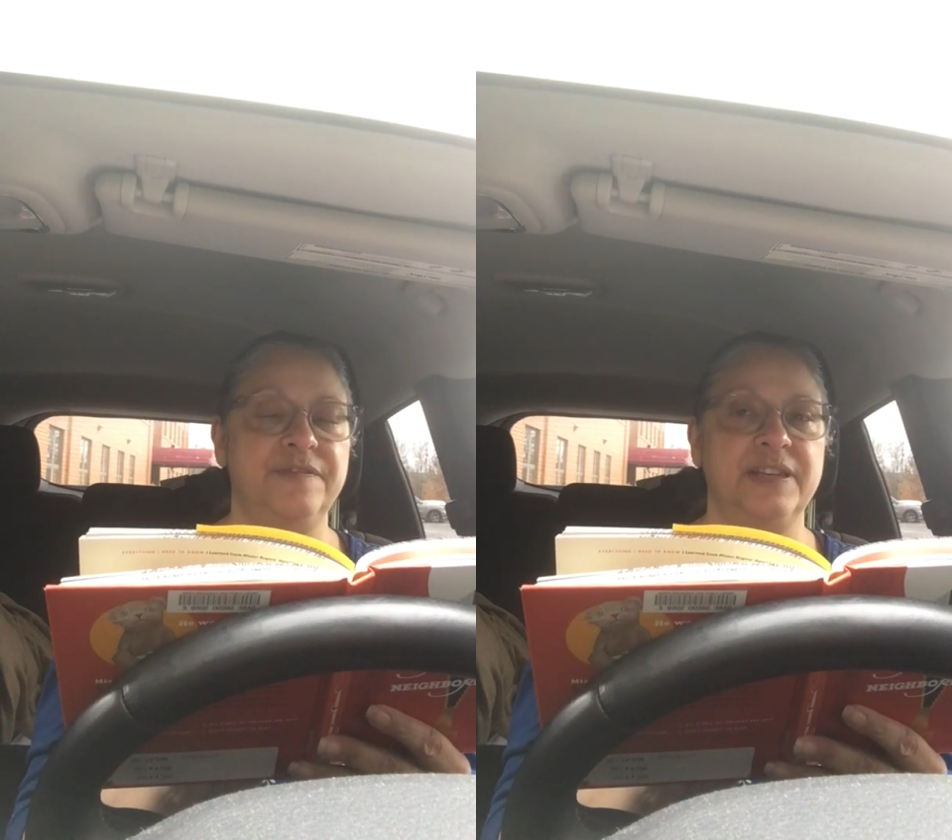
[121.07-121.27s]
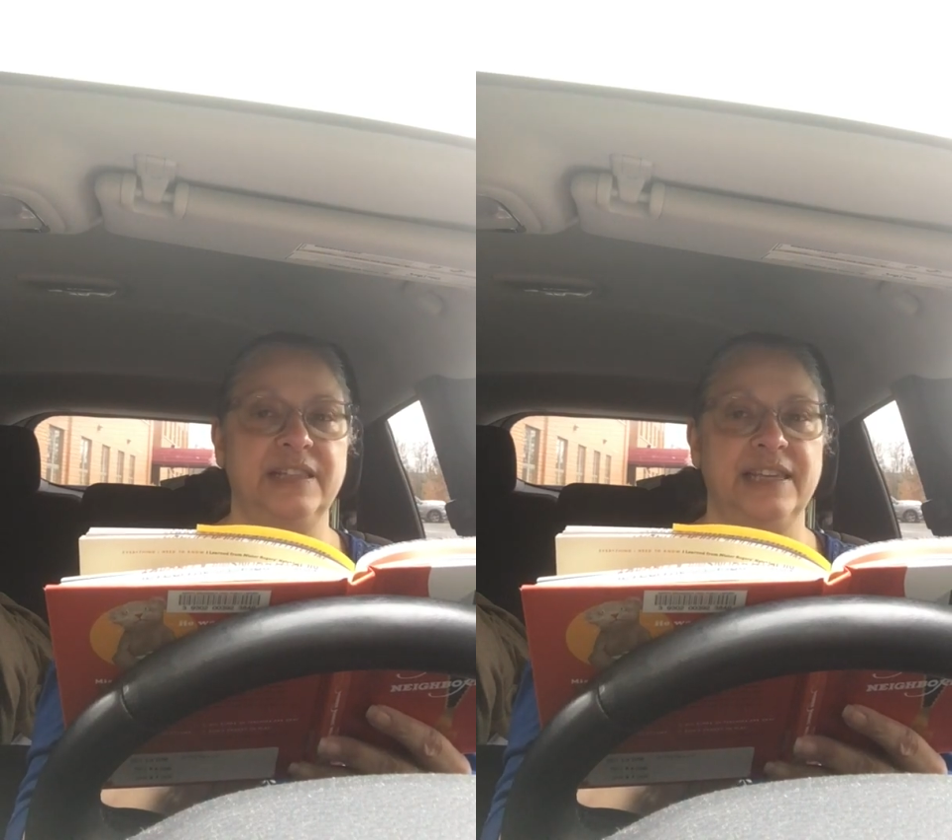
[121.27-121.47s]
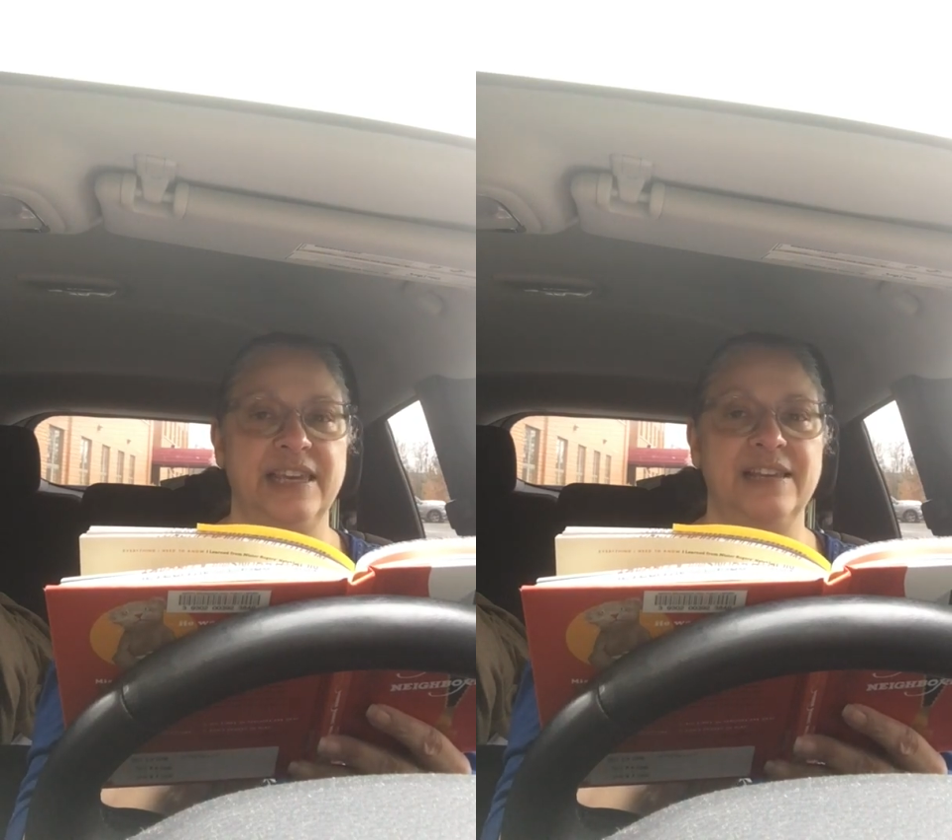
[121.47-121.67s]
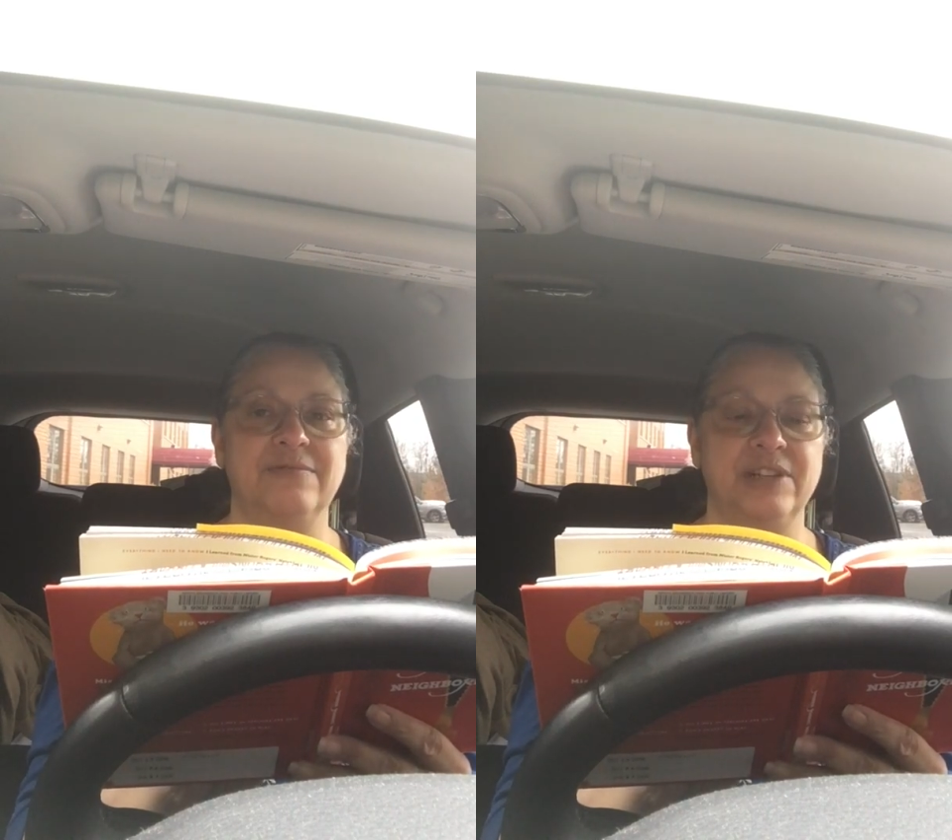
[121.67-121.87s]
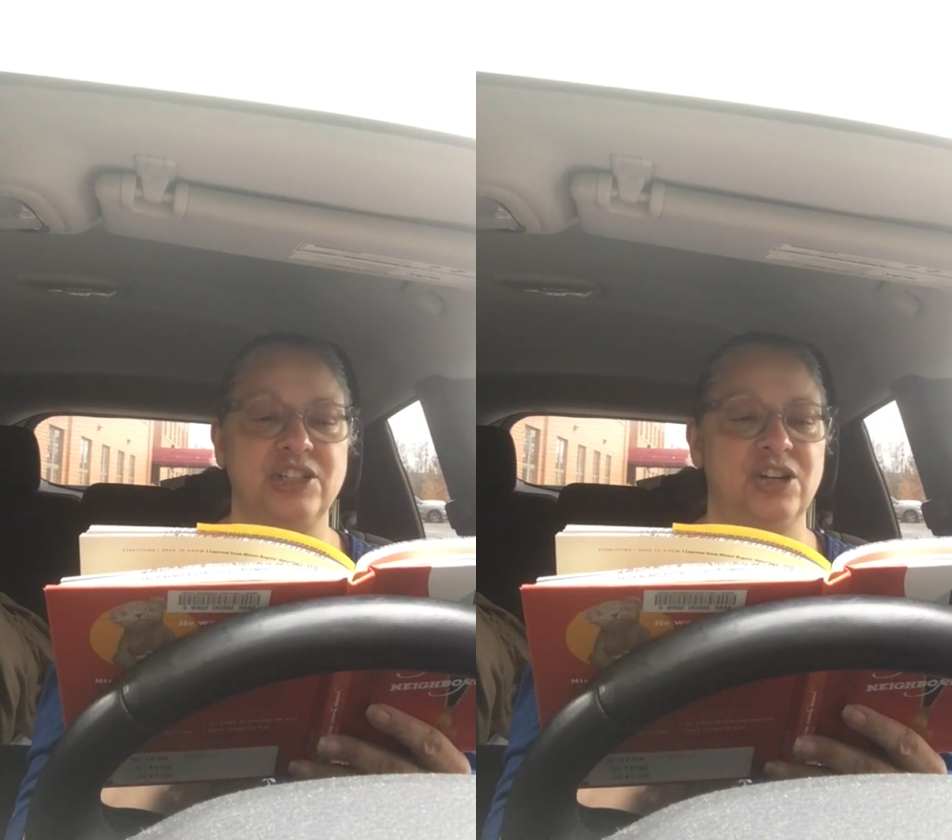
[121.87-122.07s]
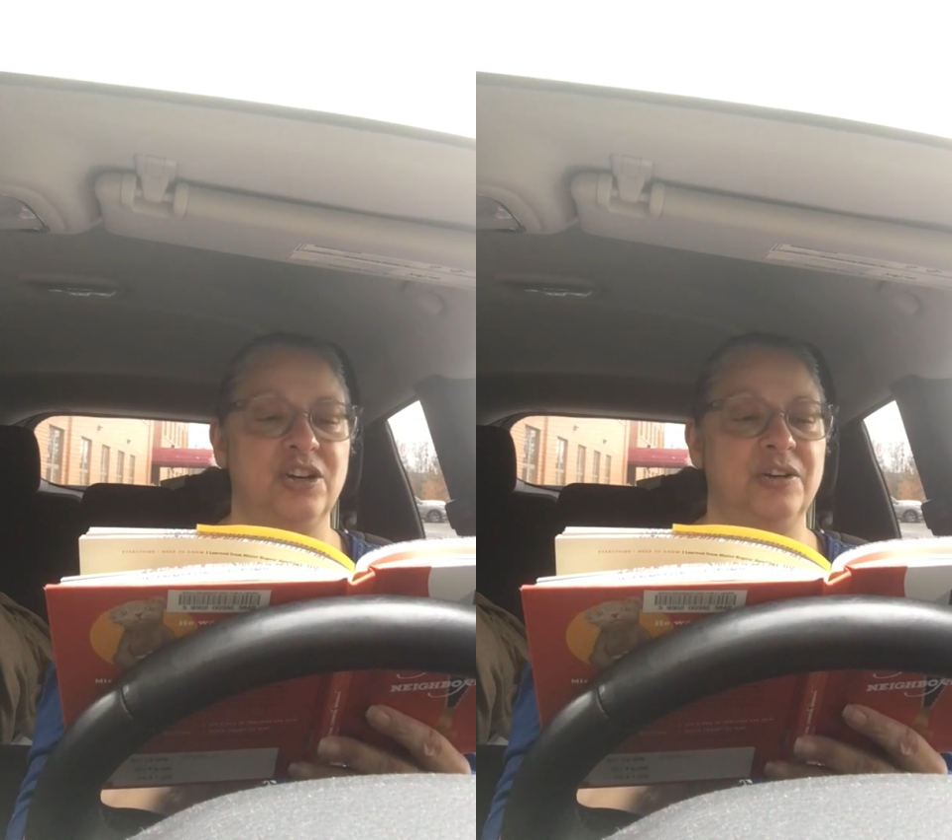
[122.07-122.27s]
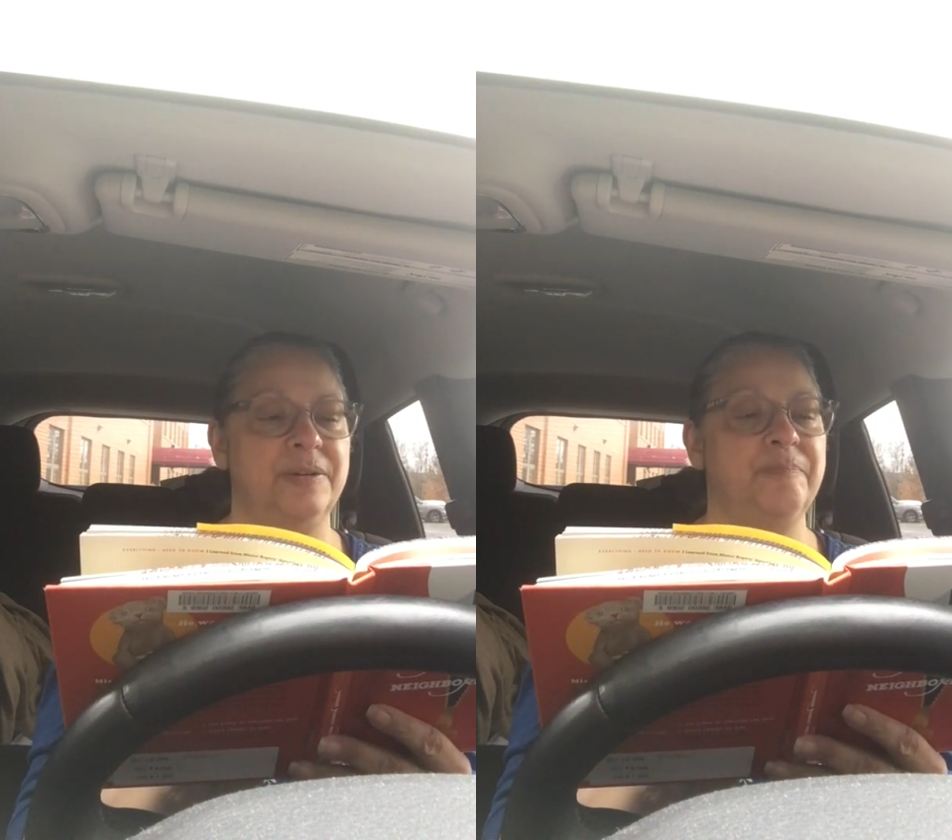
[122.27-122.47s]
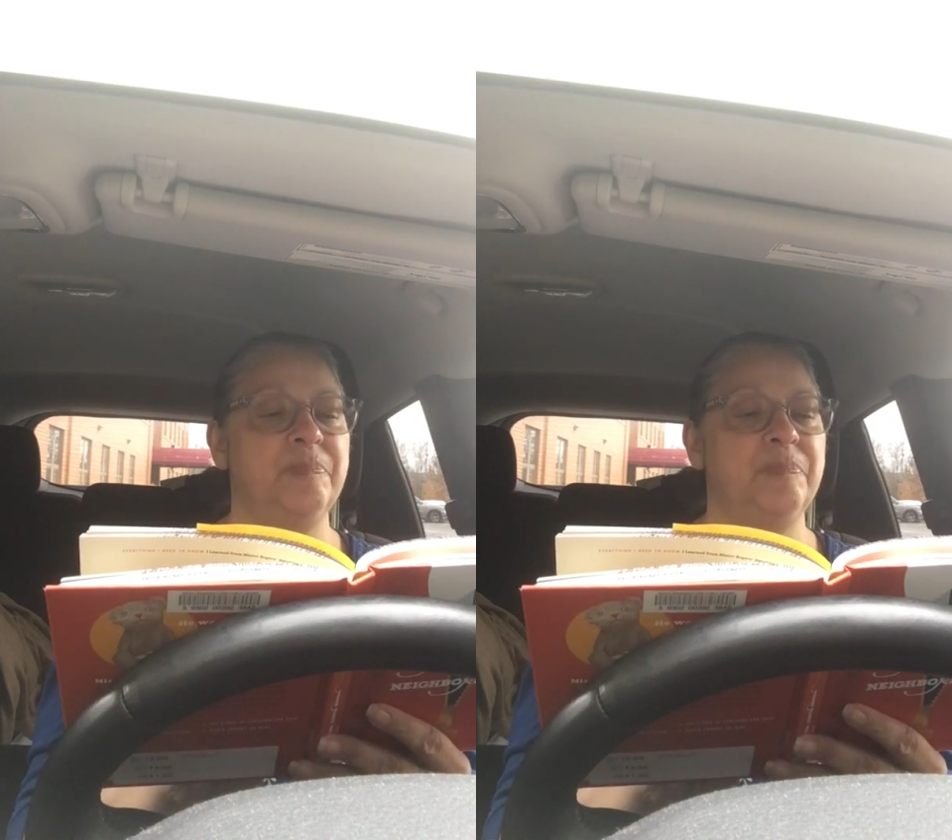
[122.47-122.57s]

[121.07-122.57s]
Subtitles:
feeling in return.